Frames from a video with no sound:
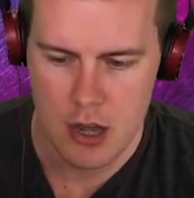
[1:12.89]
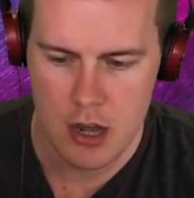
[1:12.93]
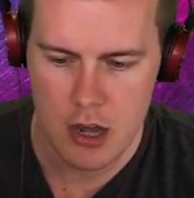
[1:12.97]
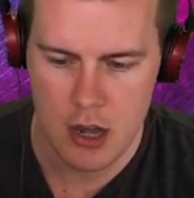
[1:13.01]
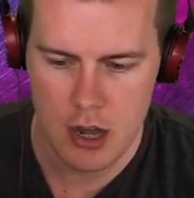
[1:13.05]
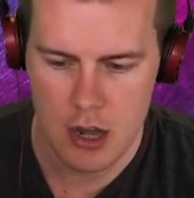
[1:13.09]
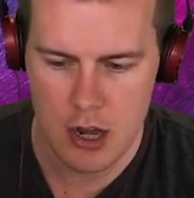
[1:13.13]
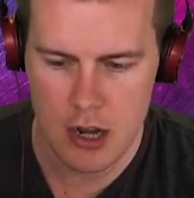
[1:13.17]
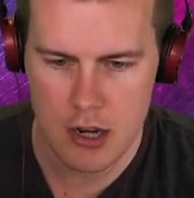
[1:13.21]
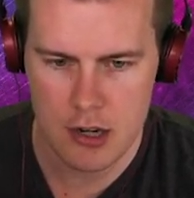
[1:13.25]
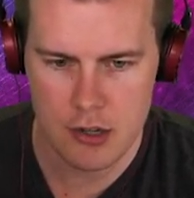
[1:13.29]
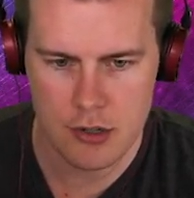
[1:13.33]

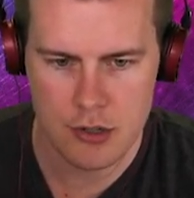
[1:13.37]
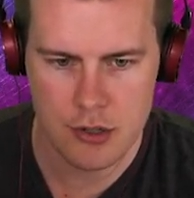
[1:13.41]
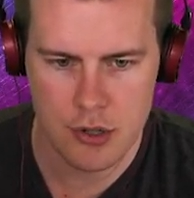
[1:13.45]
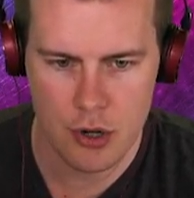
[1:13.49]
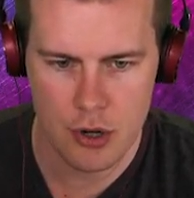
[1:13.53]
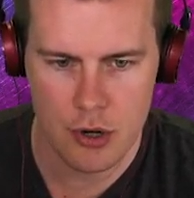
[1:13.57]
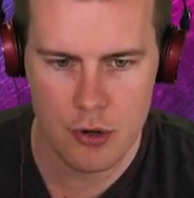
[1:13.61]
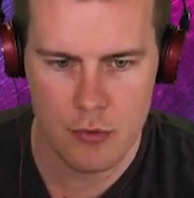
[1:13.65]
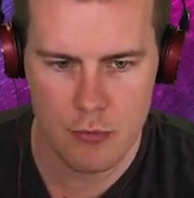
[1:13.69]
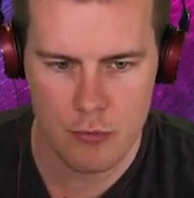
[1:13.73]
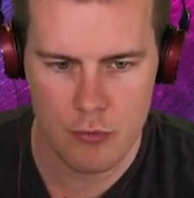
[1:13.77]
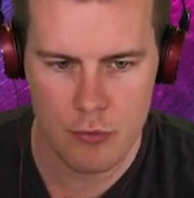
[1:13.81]
I
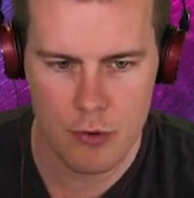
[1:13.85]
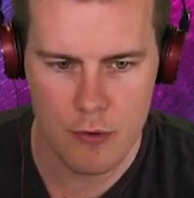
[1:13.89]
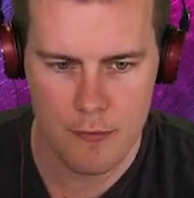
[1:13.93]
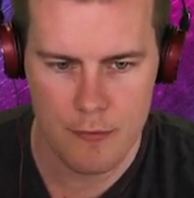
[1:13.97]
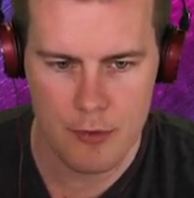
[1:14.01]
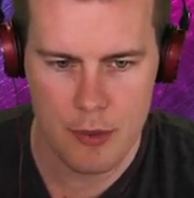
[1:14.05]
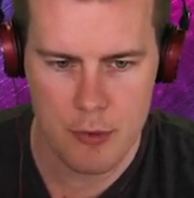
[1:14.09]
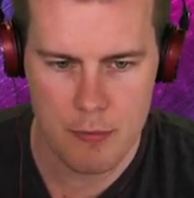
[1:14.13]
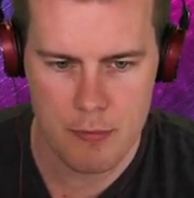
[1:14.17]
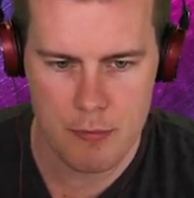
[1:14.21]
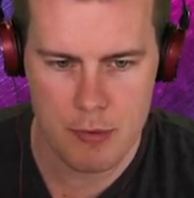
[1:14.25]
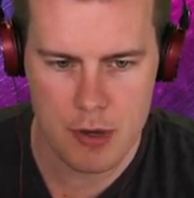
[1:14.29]
don't
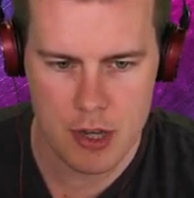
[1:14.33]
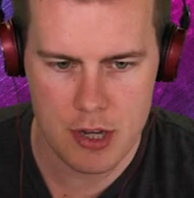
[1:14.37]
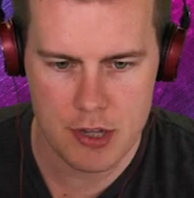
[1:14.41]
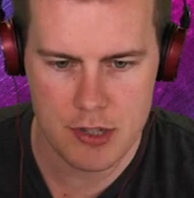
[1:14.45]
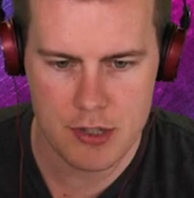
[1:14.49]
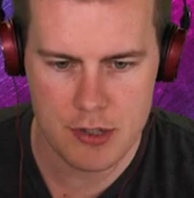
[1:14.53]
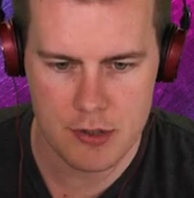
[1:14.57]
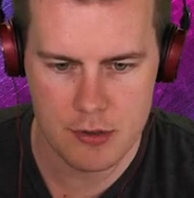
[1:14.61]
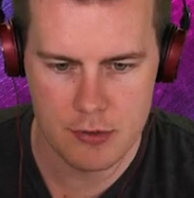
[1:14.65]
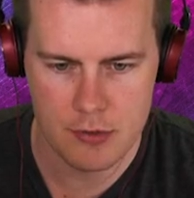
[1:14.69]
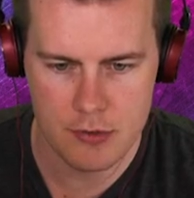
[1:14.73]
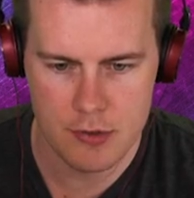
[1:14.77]
want the
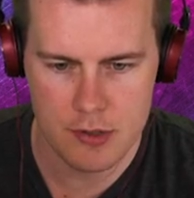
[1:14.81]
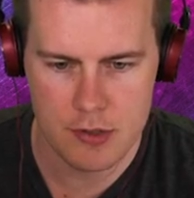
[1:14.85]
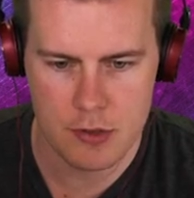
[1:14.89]
pistol,